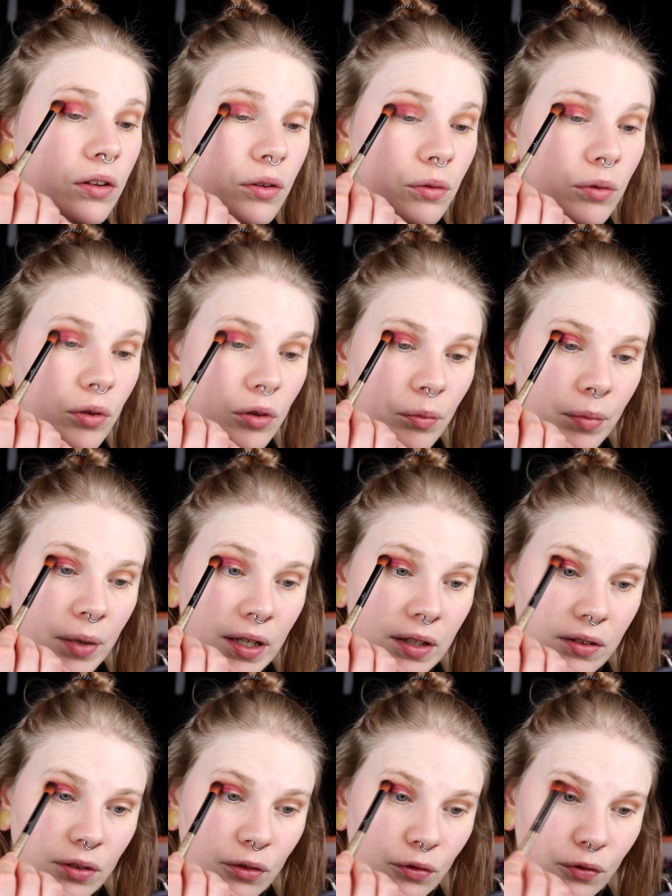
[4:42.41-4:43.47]
do your
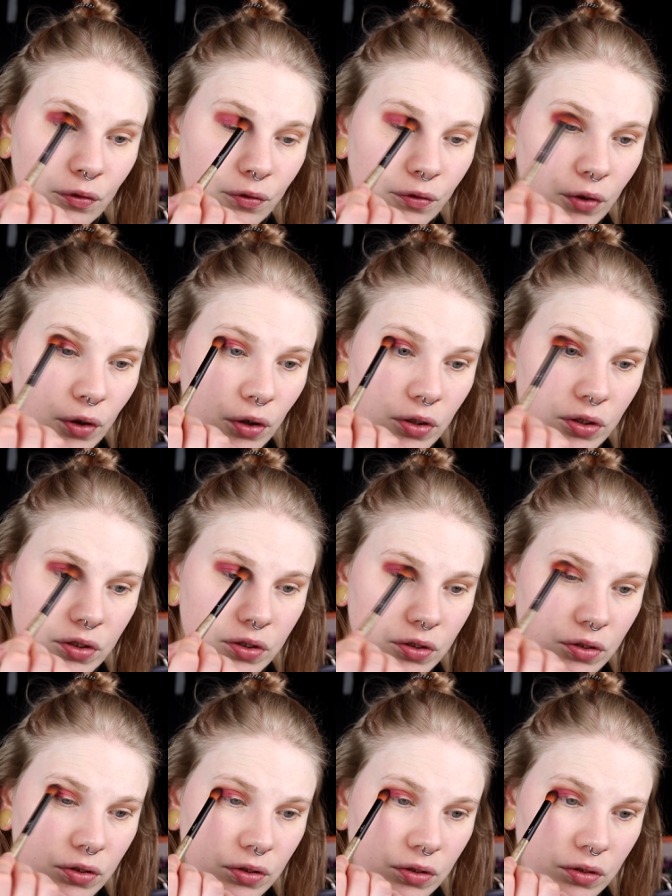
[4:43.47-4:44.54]
base
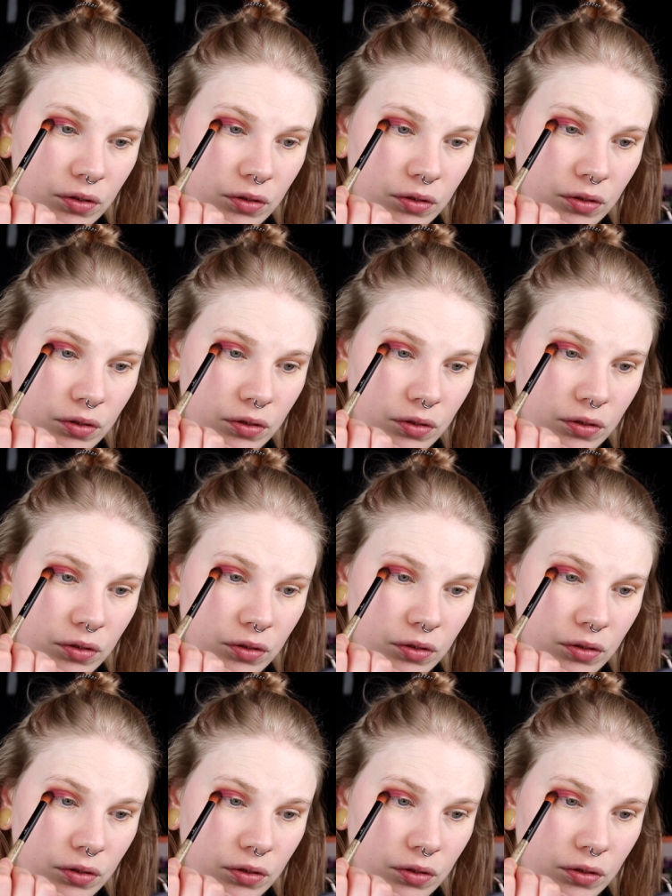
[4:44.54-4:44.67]
first